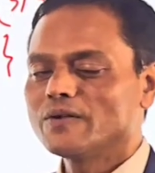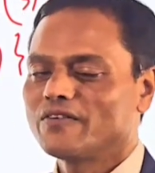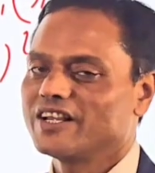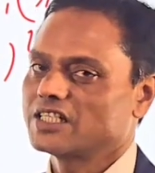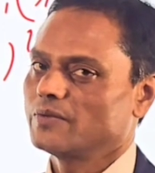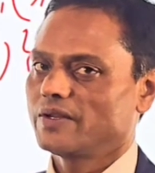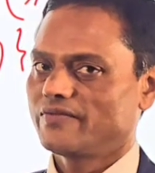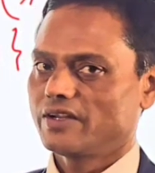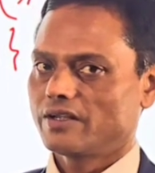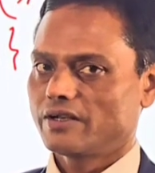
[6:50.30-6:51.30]
reflexive
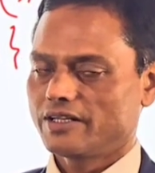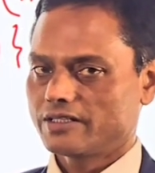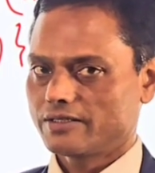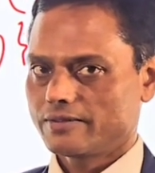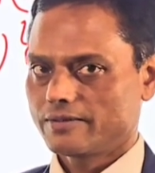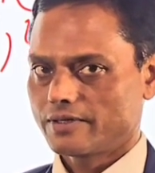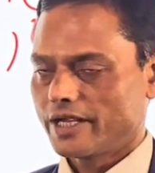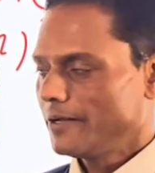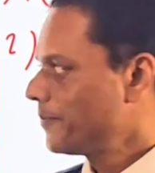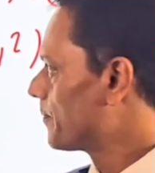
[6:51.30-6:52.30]
relation,
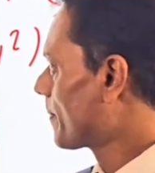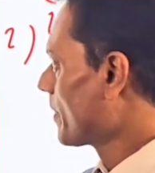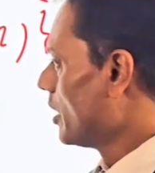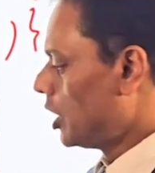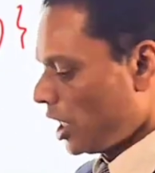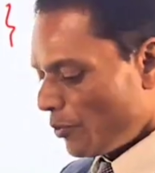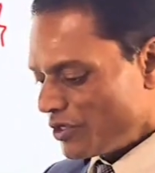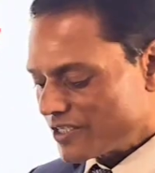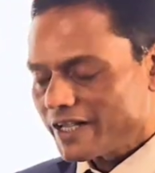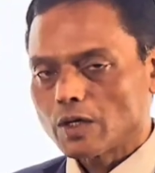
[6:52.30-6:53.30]
right? If we
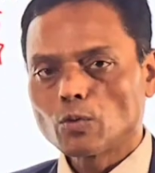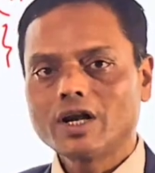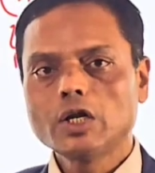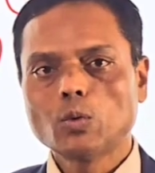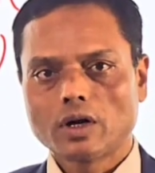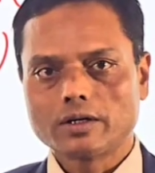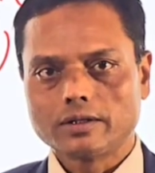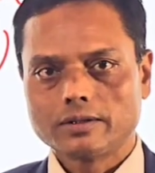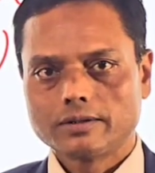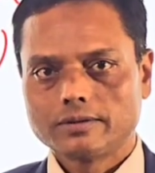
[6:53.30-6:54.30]
select only
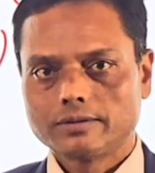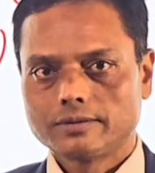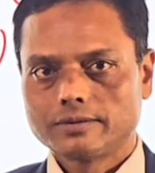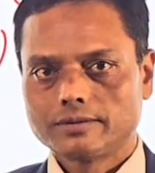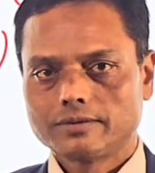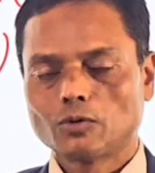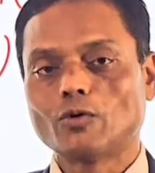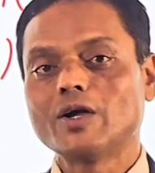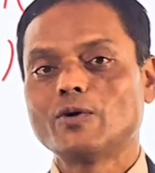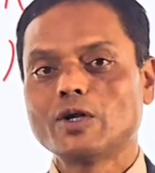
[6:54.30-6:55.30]
one,
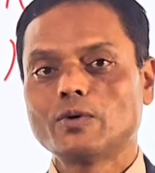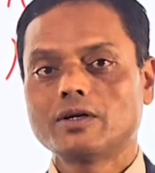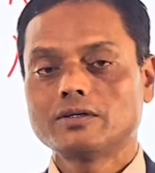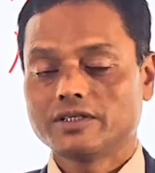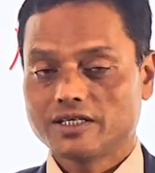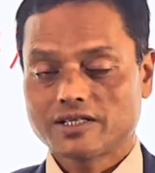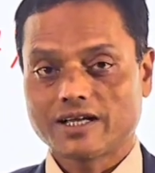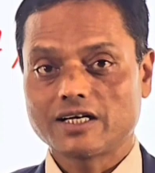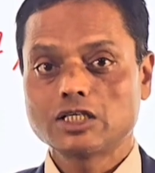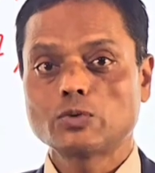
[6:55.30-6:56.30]
why only one? Yes,
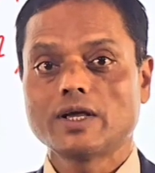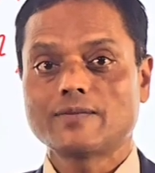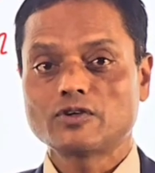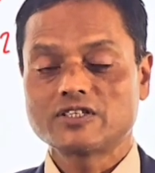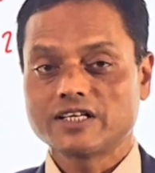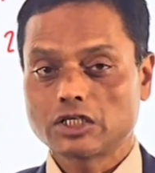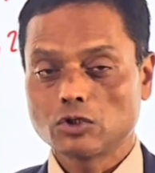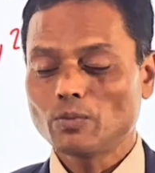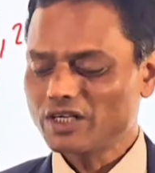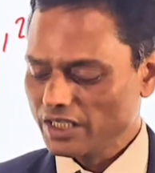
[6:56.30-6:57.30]
at least we have to select
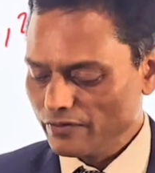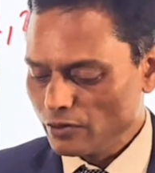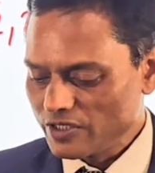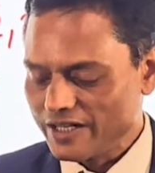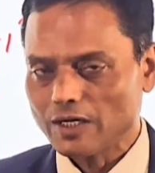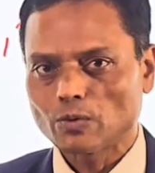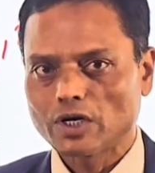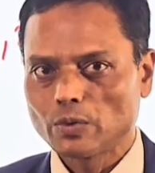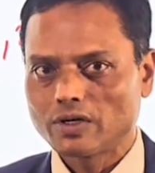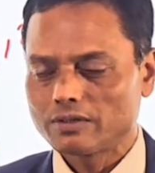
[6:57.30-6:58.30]
two. But if we select
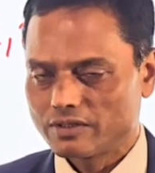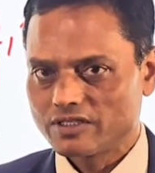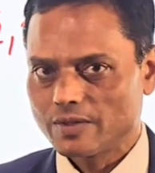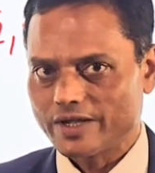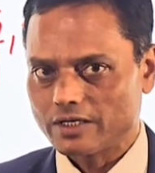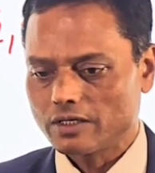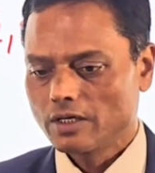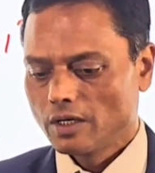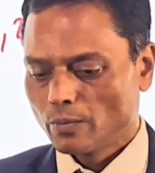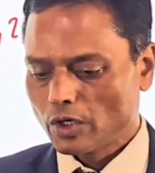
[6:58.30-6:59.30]
only one, doesn't matter.
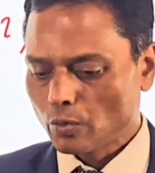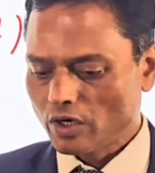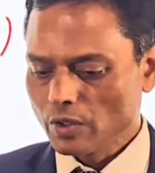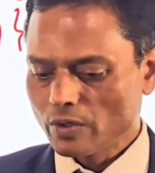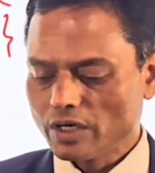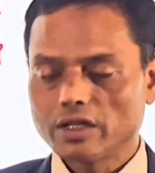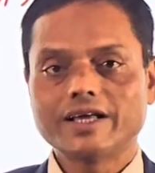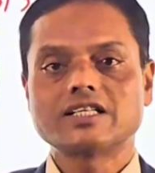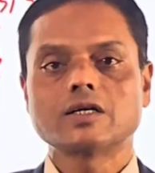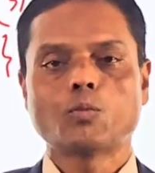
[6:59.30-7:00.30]
But only one,
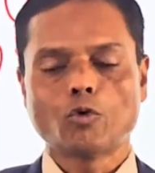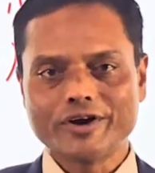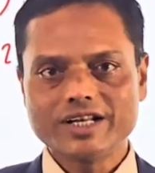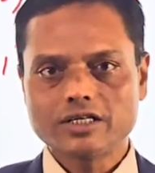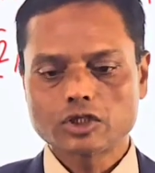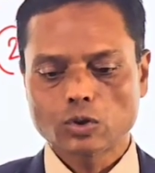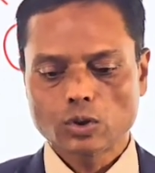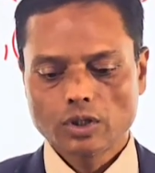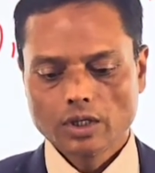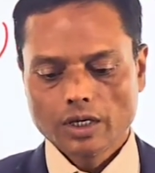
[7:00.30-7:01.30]
that's a point.
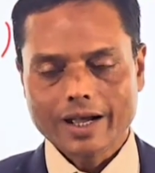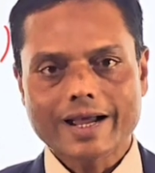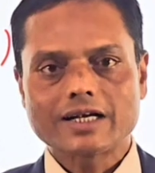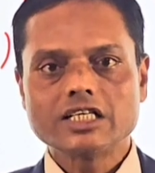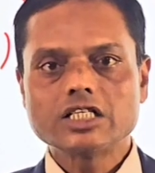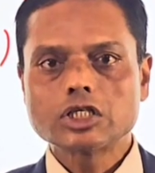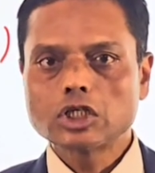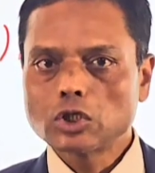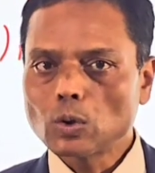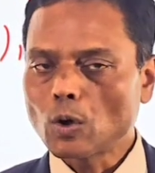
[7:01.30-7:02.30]
So at
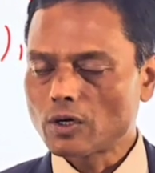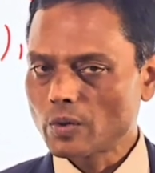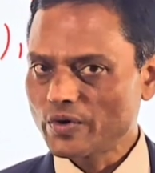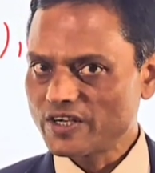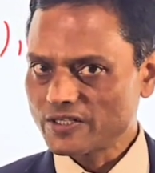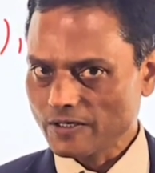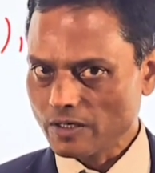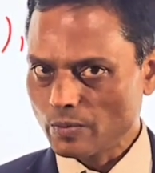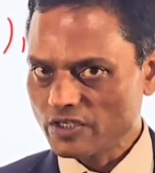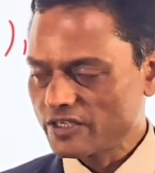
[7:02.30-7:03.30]
least two order pairs are
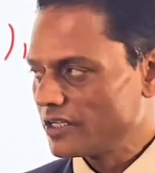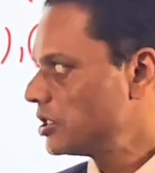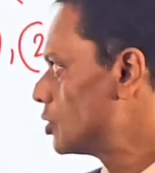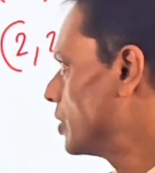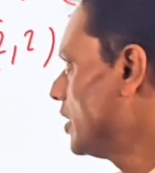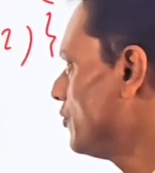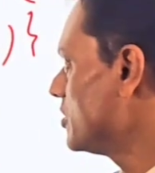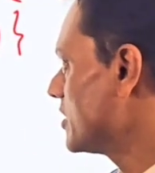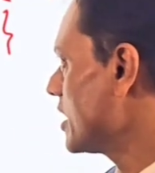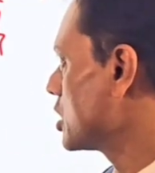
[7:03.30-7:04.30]
compulsory. So if we
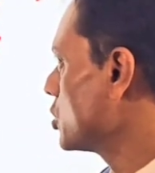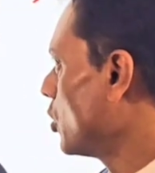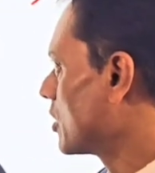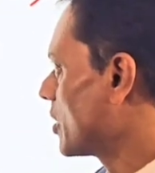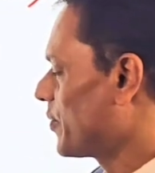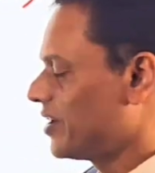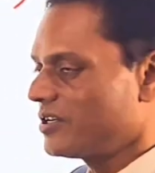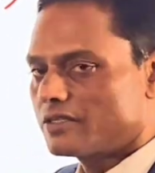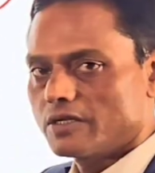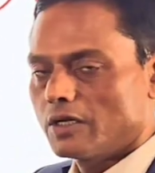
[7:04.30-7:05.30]
select two order
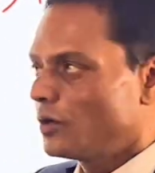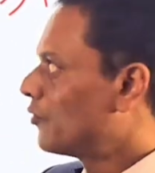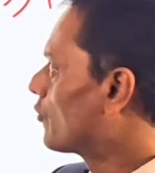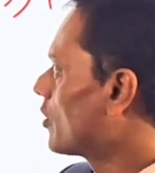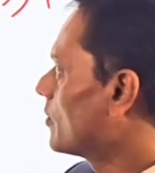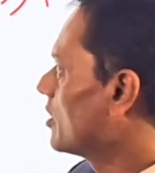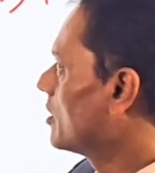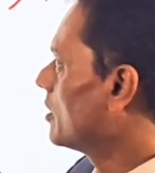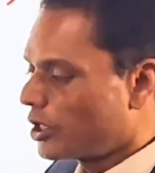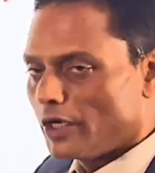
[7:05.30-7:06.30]
pairs from
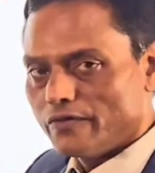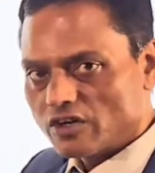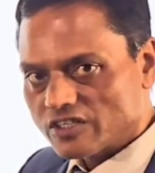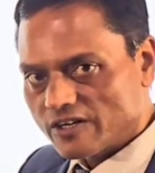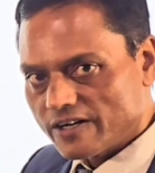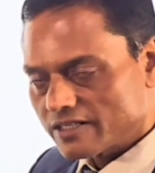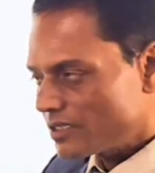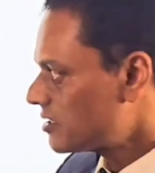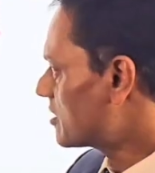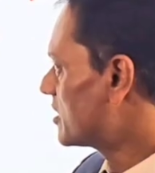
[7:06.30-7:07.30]
the inversal
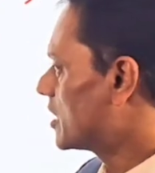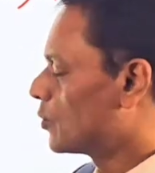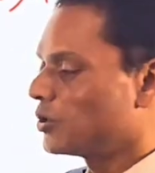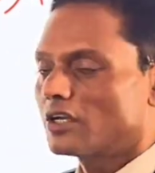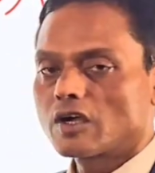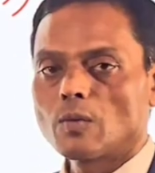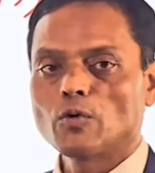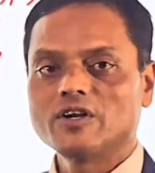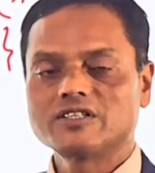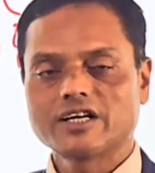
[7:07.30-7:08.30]
relation such that both the
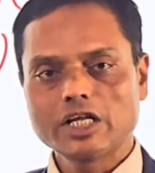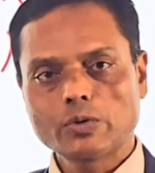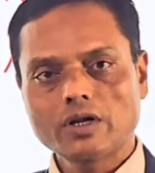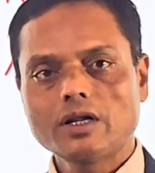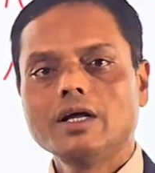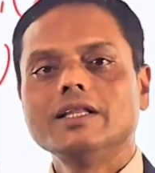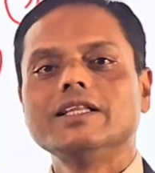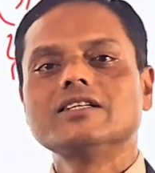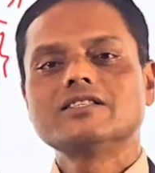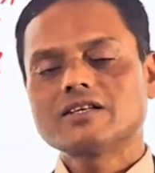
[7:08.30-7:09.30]
components are equal,
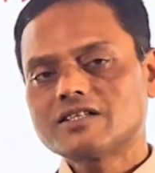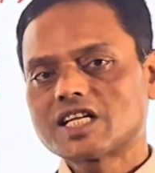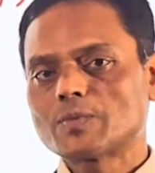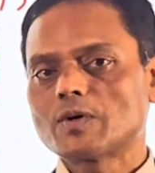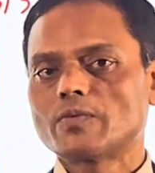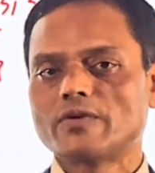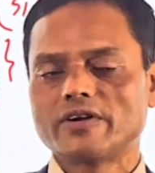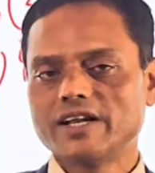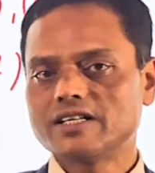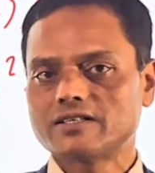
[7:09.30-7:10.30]
then such type of
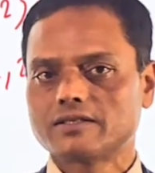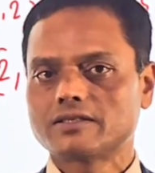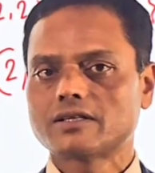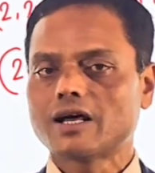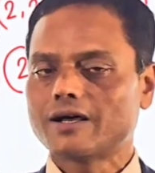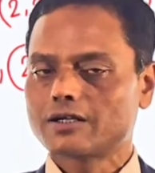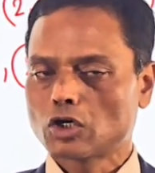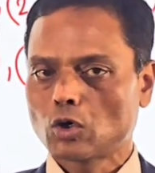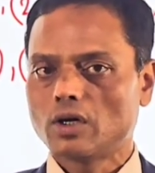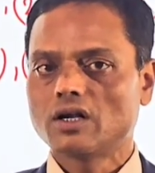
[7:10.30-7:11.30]
relations are
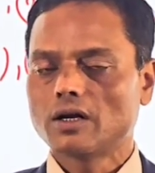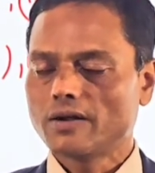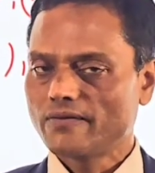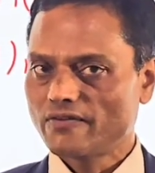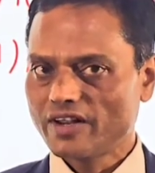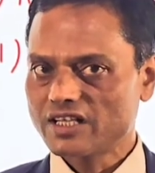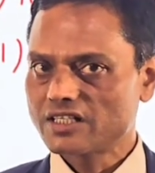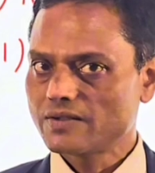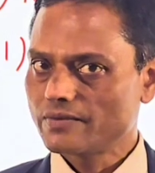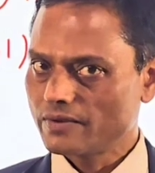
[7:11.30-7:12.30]
called
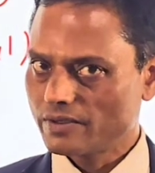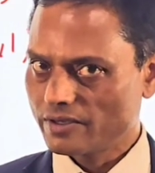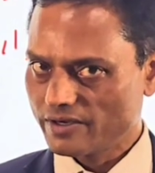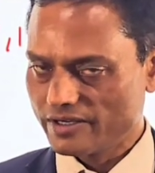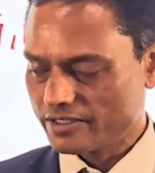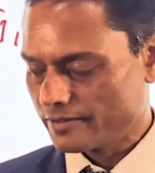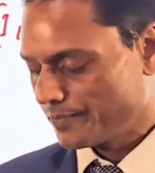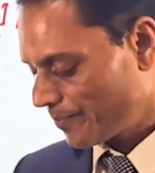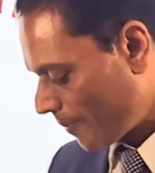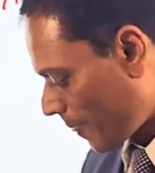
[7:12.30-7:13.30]
reflexive relation.
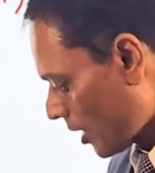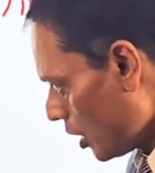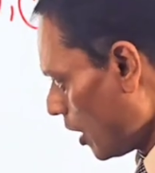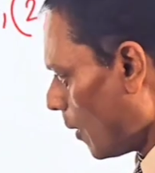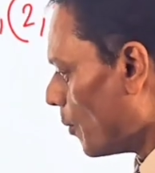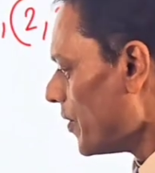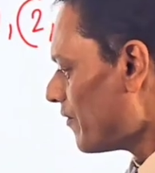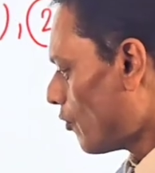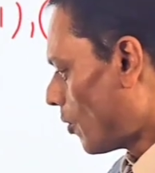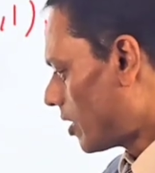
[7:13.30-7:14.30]
Moving
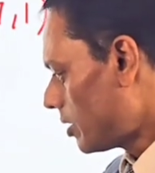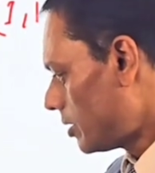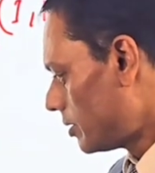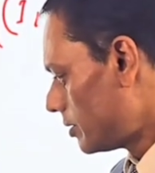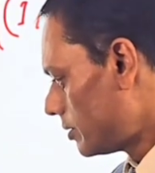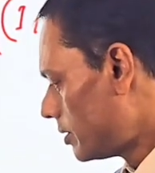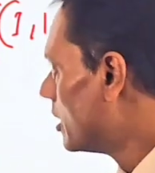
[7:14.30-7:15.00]
forward,